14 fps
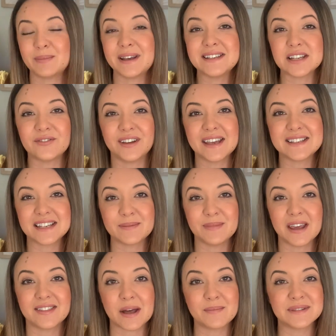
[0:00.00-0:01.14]
Please don't forget to give me
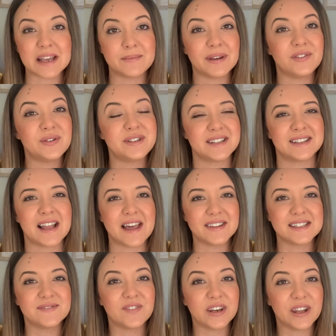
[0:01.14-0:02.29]
a thumbs up if you did like
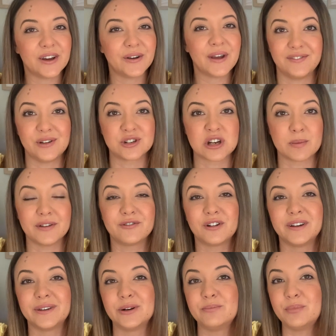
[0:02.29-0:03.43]
this video. If you're shopping for
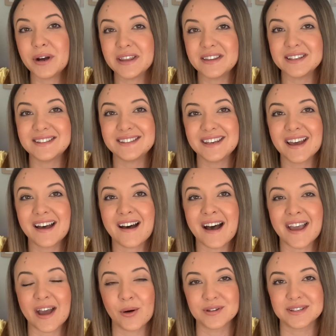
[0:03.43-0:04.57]
a little boy this year,
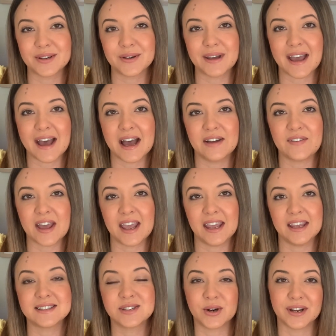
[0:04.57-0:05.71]
I also have
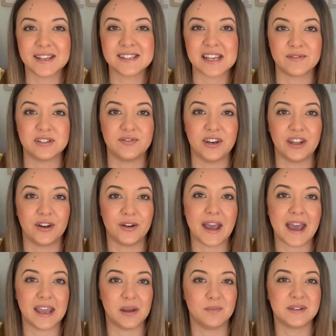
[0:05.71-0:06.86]
a stocking stuffers video
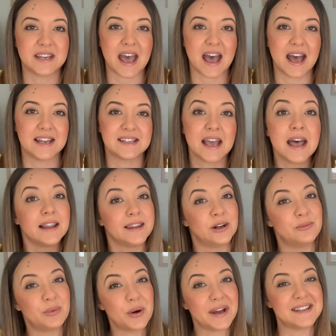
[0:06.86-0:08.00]
aimed at little
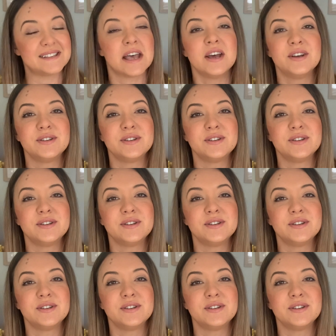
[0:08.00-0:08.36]
boys.